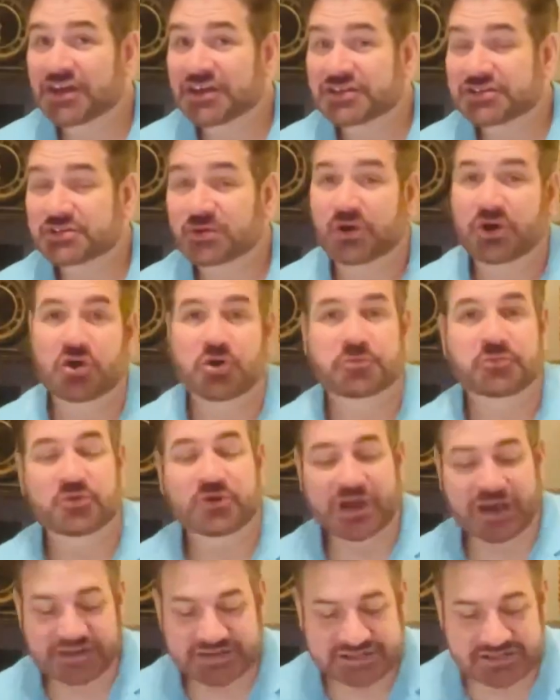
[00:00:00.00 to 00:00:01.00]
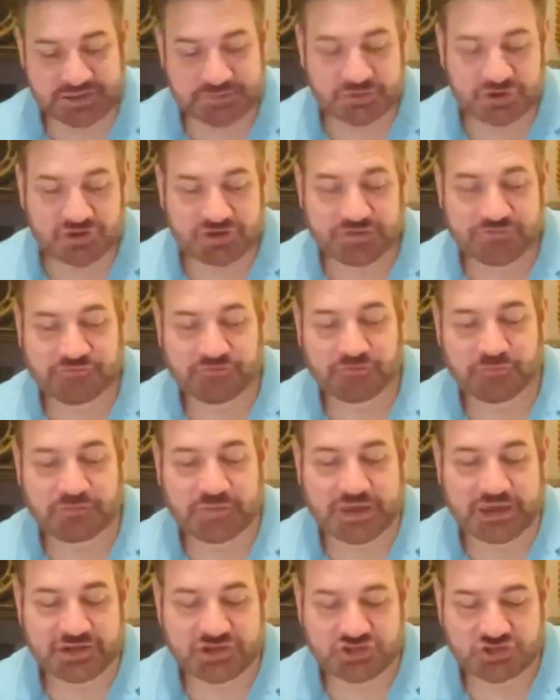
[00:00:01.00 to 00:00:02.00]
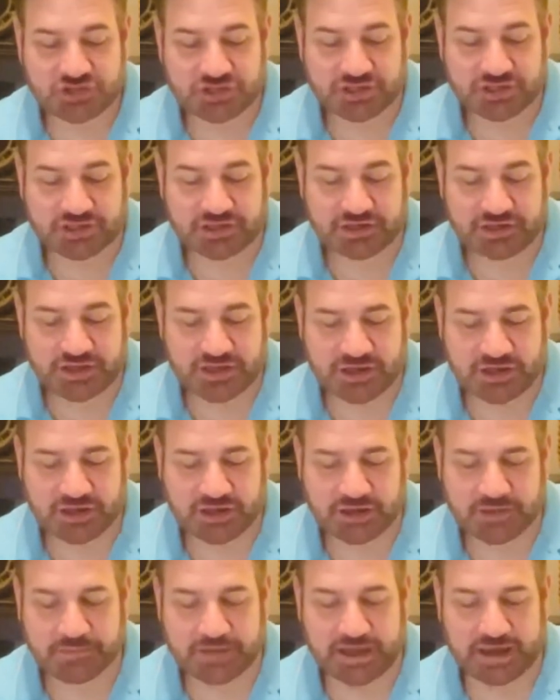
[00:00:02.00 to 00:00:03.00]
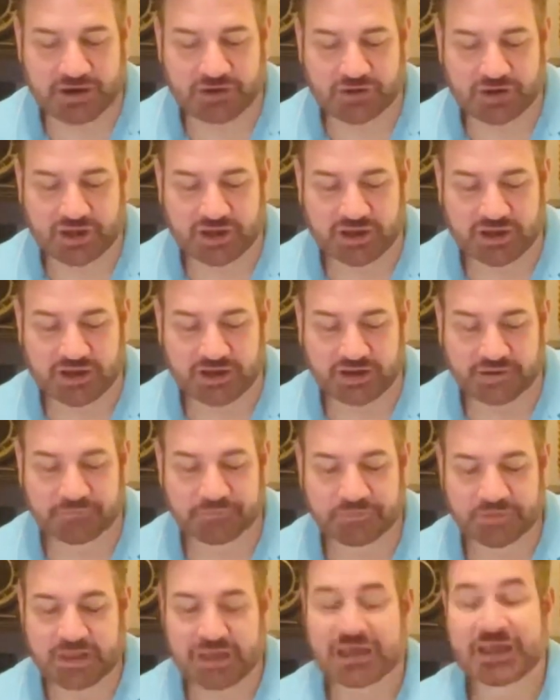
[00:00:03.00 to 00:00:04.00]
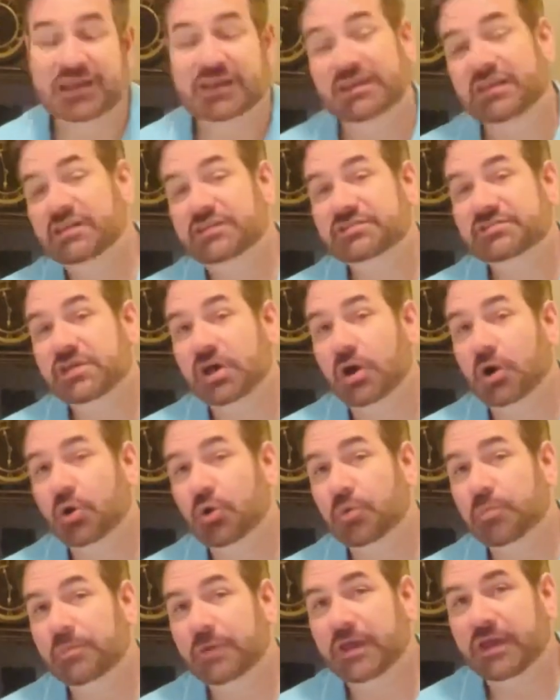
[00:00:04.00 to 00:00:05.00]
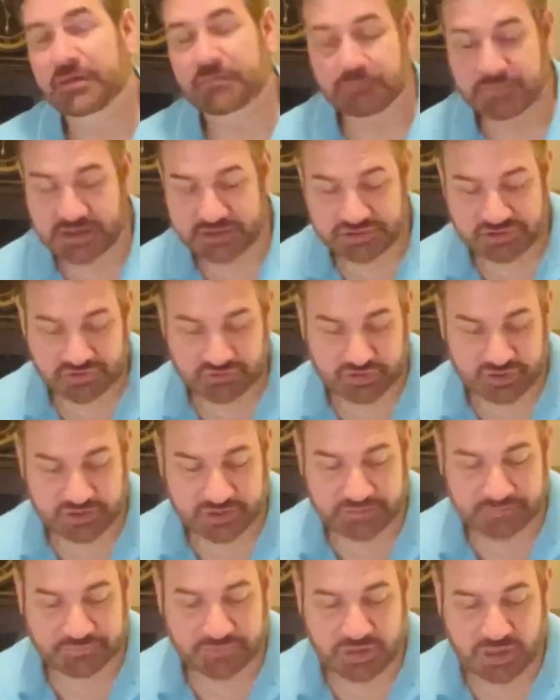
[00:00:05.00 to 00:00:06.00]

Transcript: So I hope you got some good information about Kids Hope and mentoring.